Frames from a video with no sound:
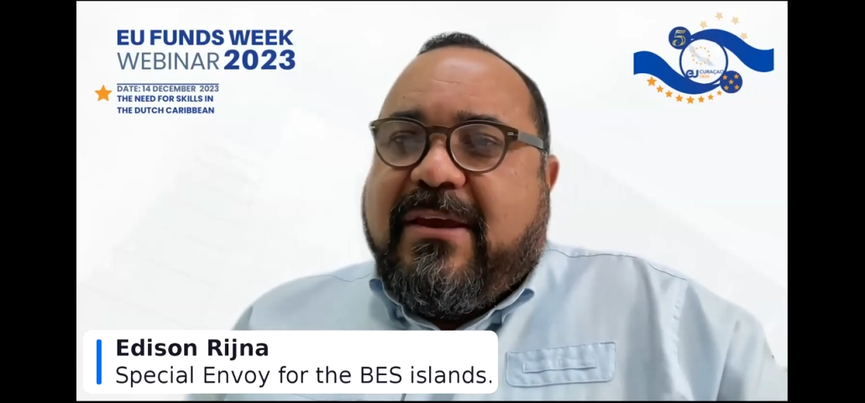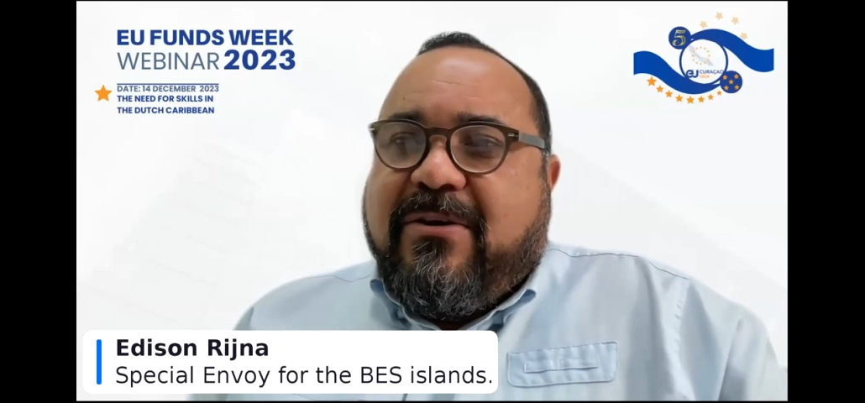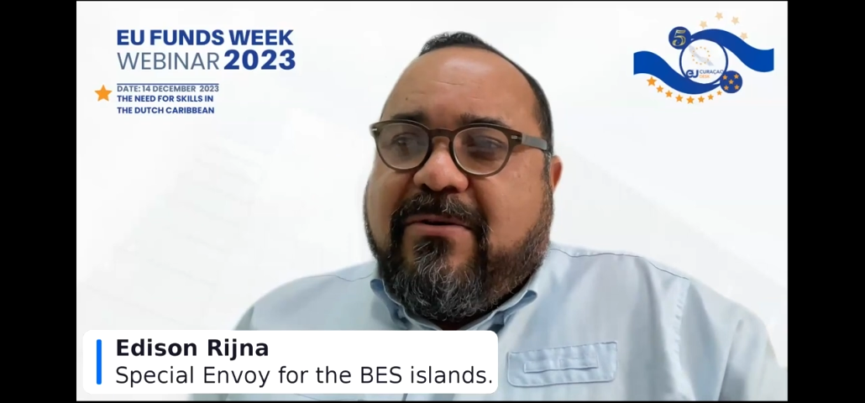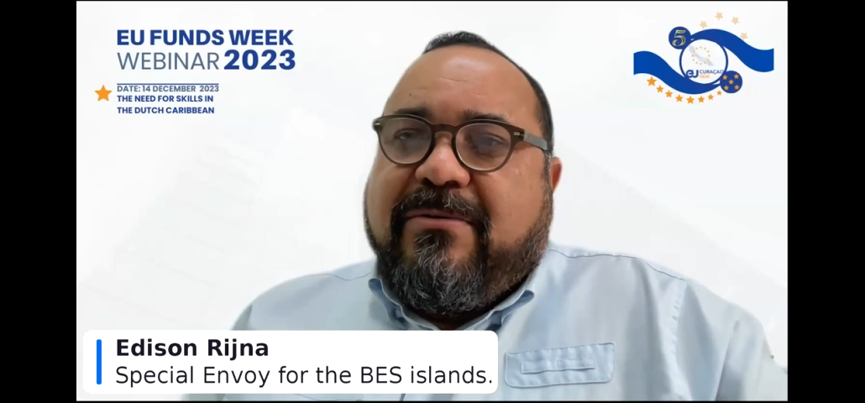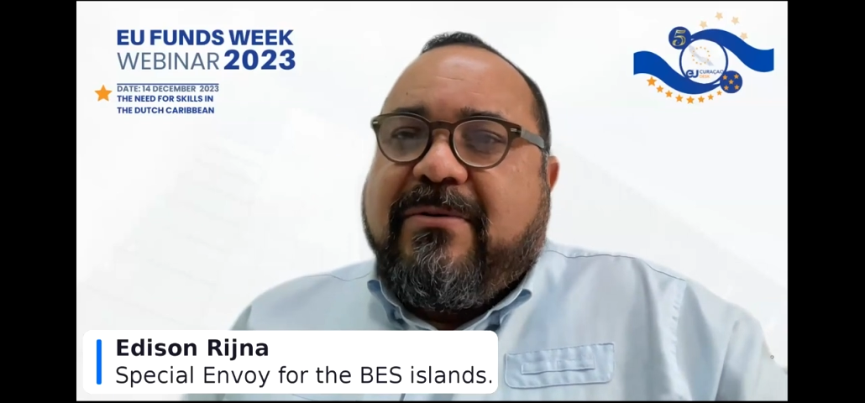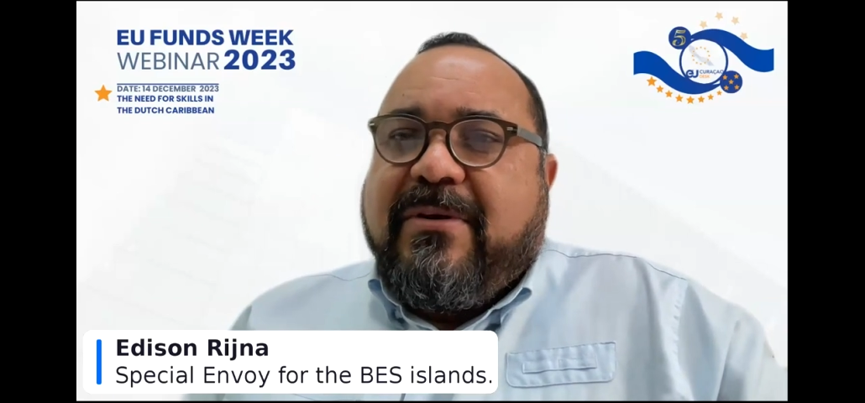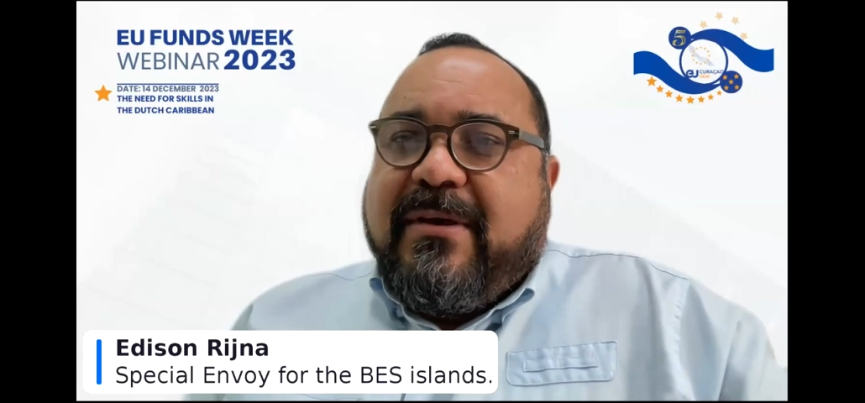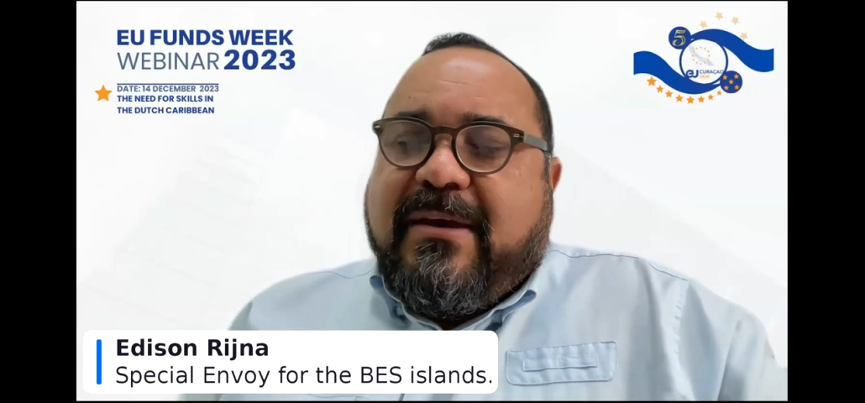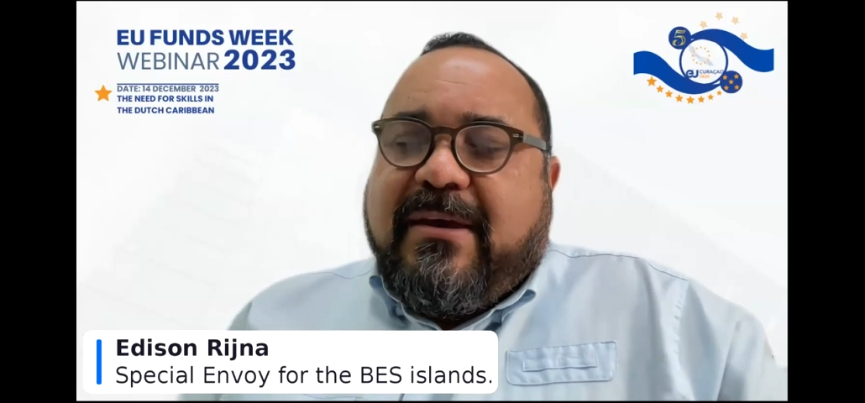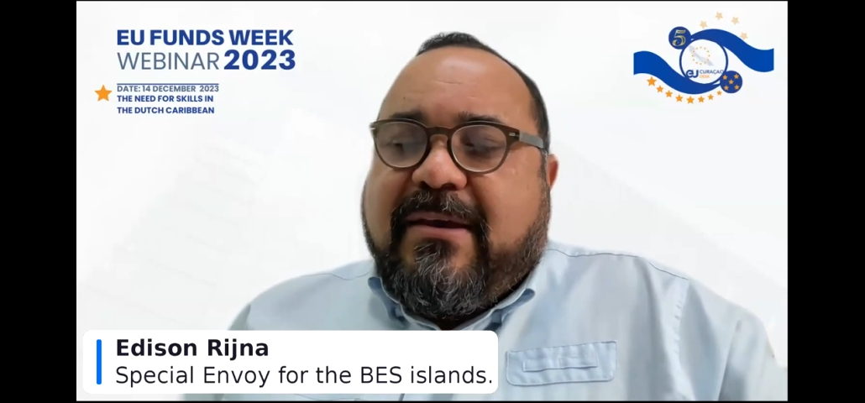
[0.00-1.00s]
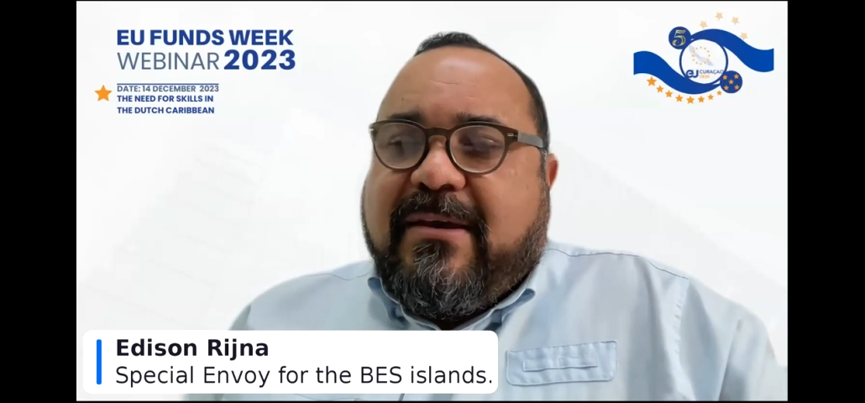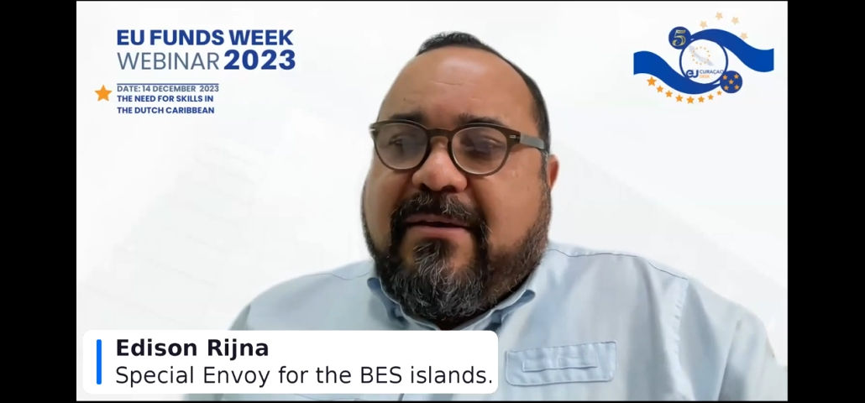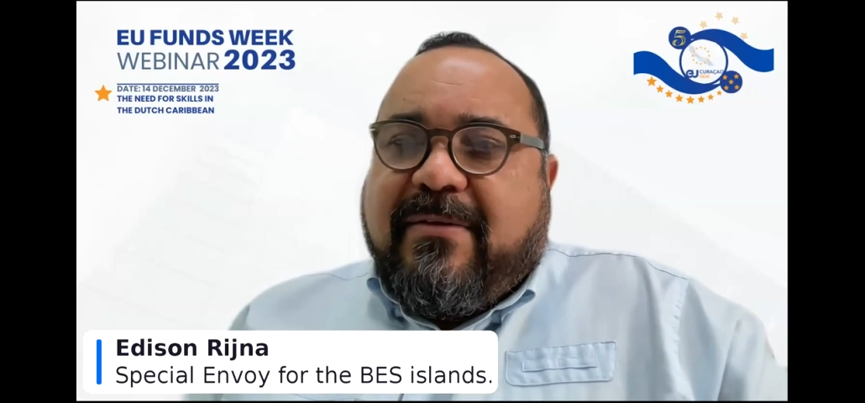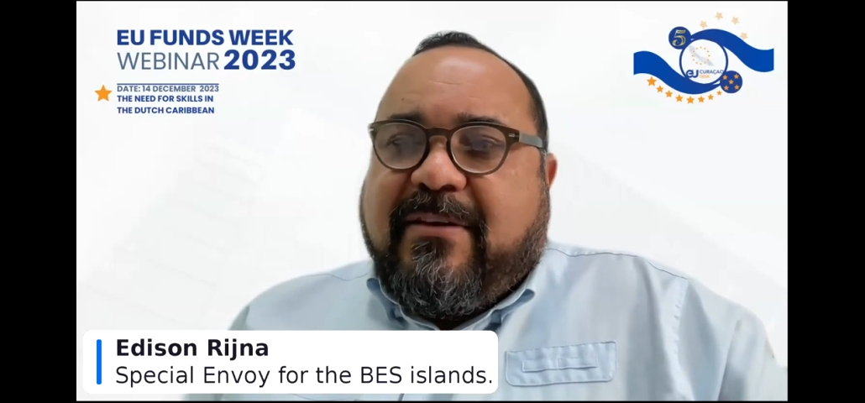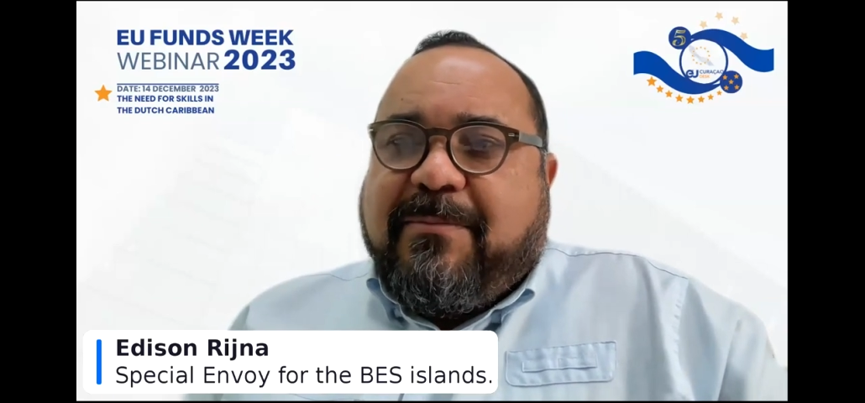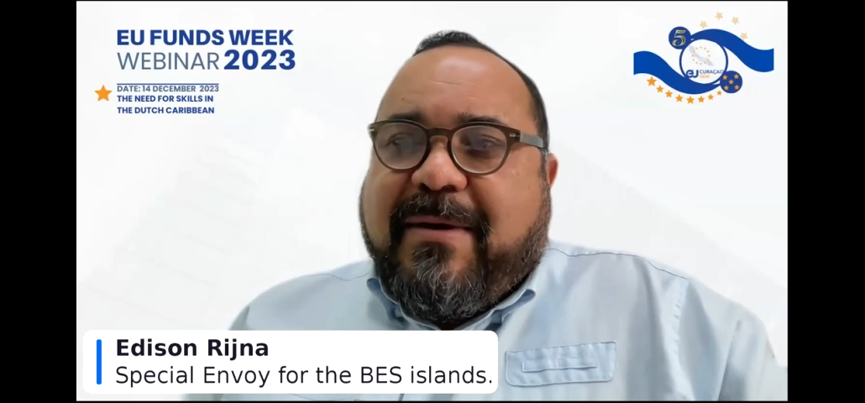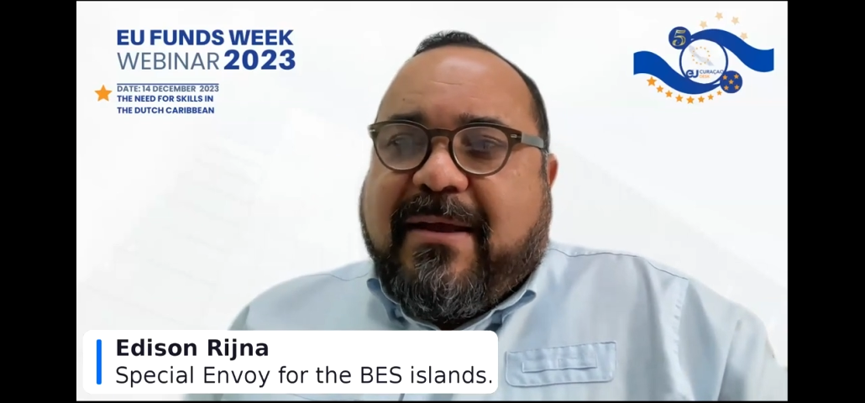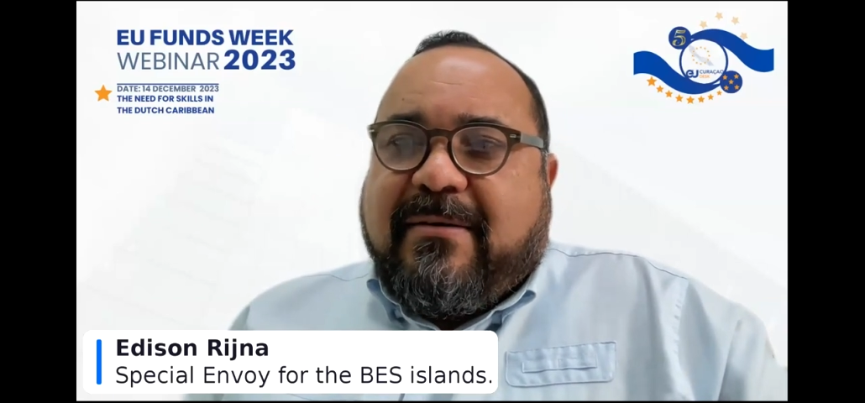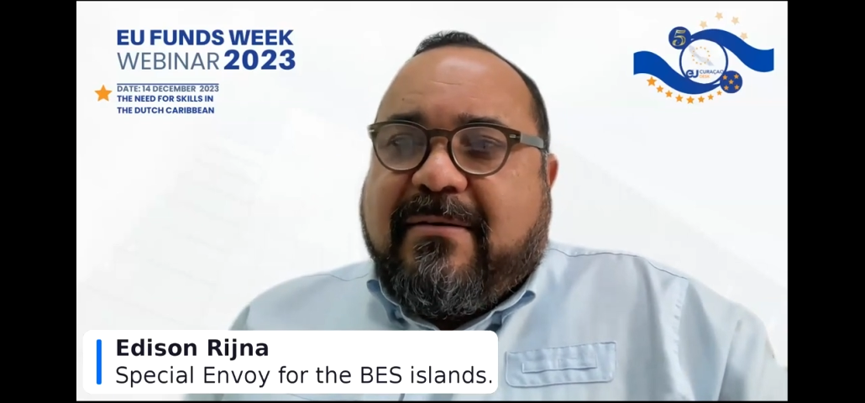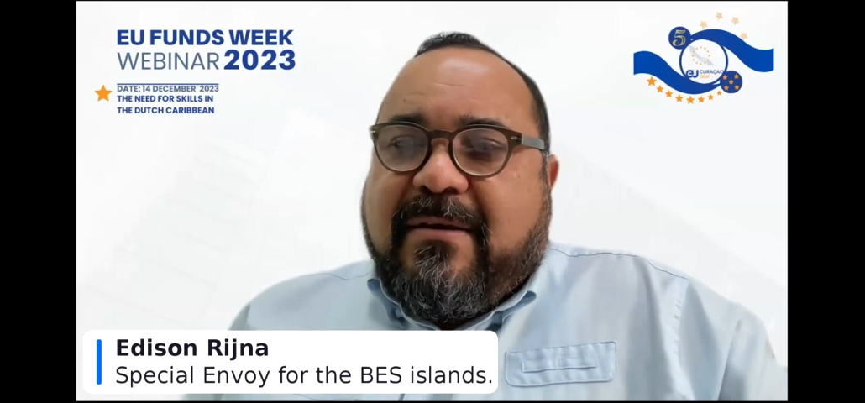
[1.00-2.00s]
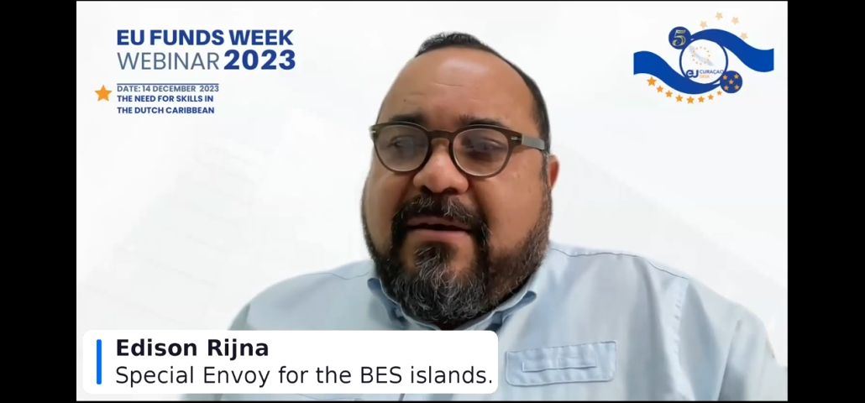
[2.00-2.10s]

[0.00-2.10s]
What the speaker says: EU on this matter.